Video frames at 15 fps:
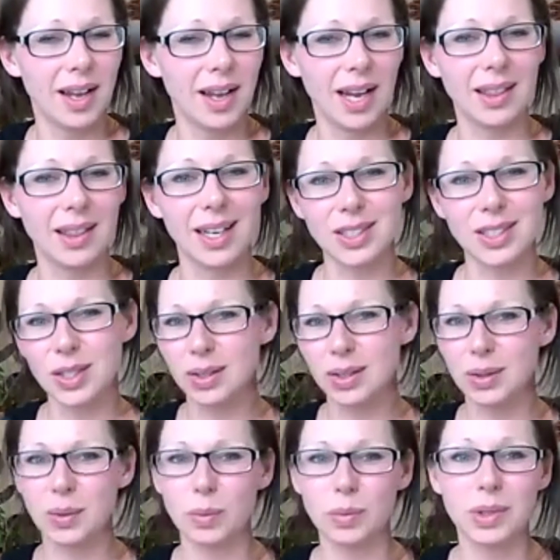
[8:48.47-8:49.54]
and that
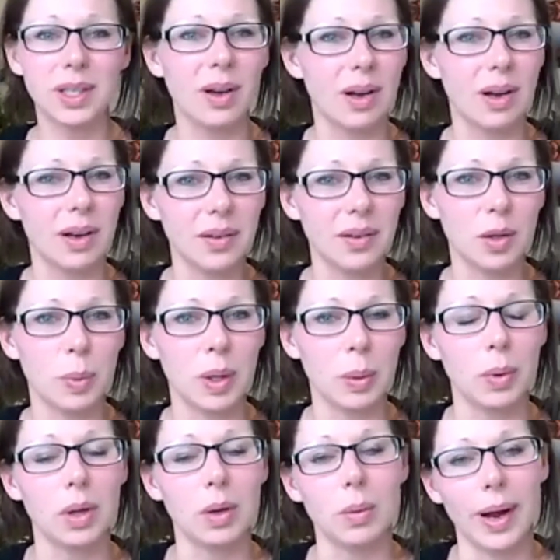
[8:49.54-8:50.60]
you really honor the
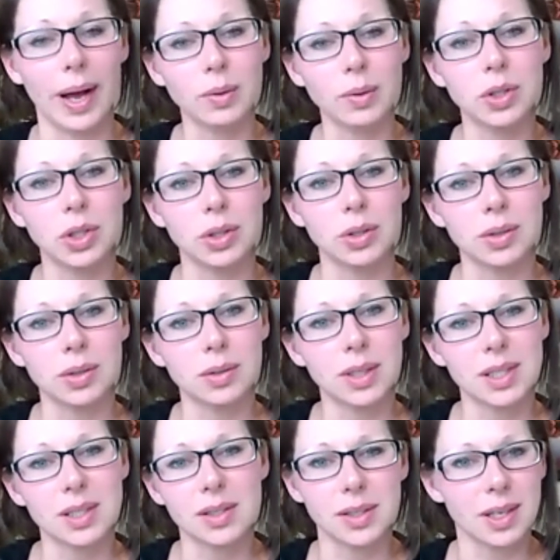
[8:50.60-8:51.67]
people around you
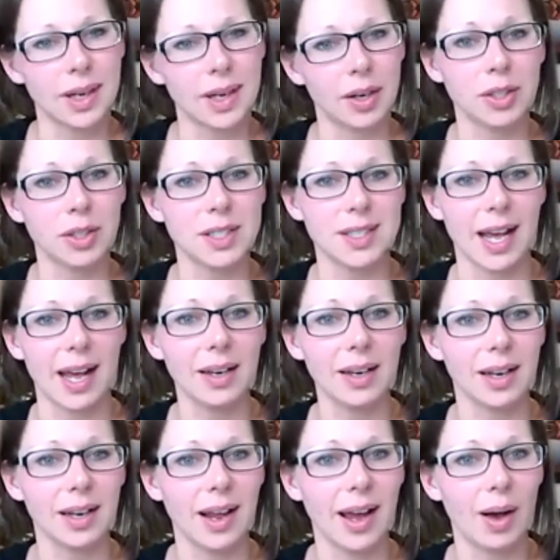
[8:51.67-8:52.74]
because there's an
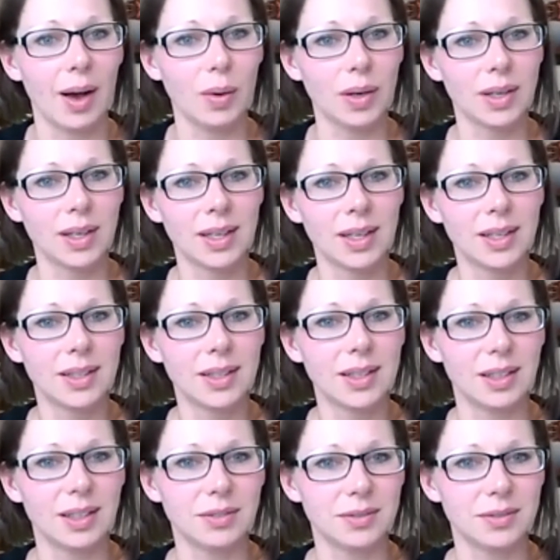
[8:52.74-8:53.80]
understanding now
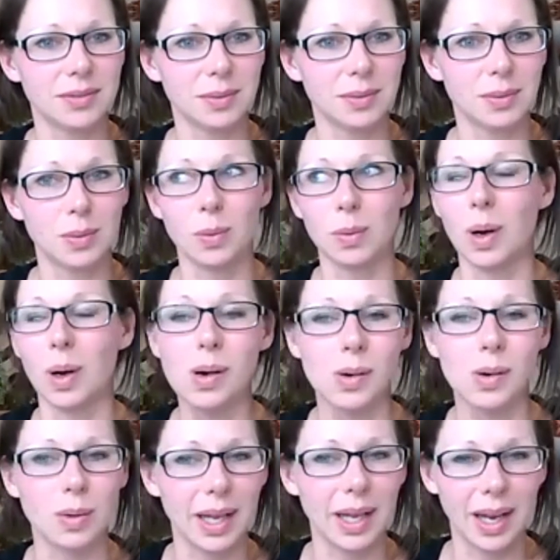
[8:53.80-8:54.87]
of
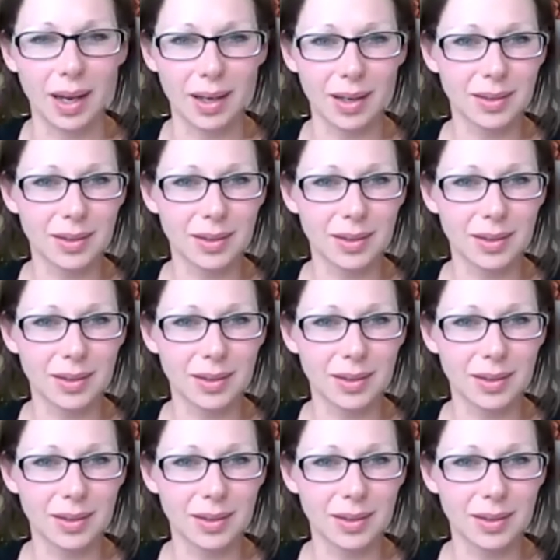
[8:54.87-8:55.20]
whoa, like